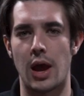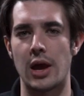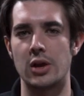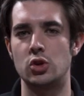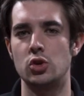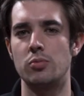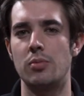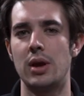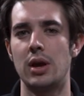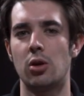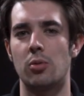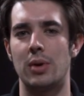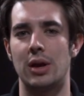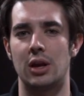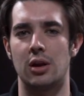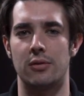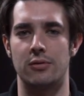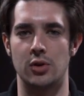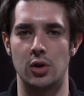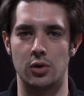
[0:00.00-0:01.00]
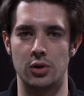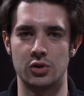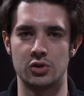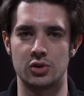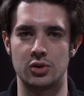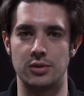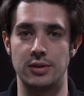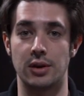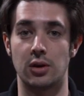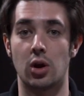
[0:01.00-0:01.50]
As you may or may not have
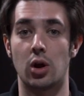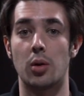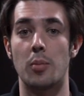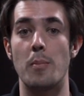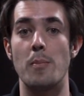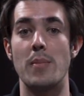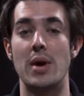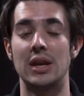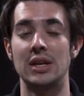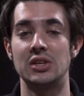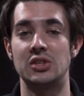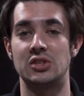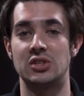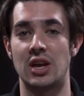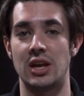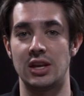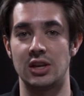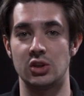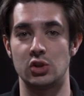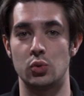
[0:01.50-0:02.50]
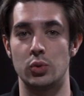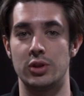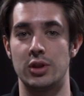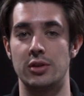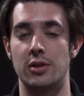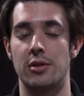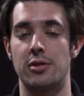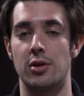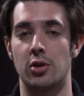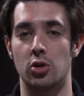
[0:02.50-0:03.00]
noticed, there are many settings
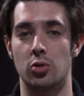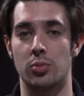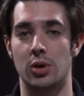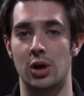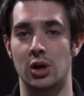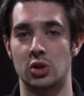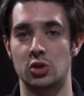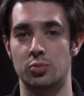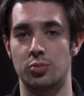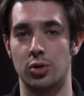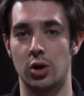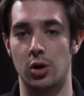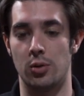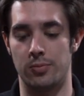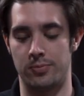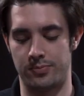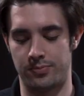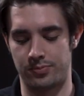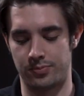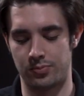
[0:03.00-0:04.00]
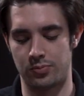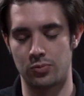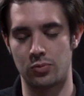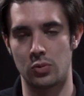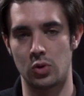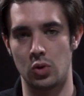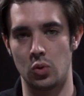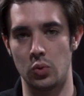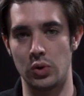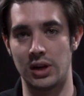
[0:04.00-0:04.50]
within the Thunderbox Pro.
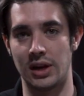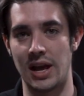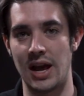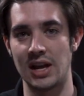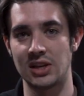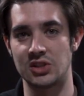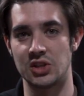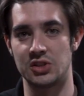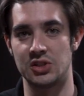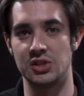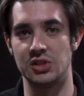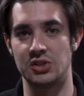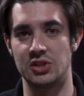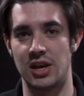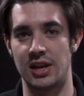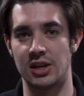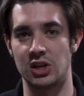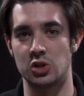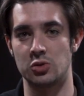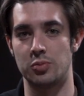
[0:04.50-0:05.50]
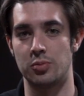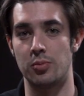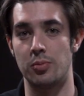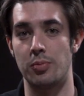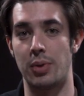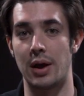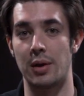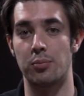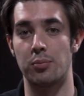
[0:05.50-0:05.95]
We can access these settings by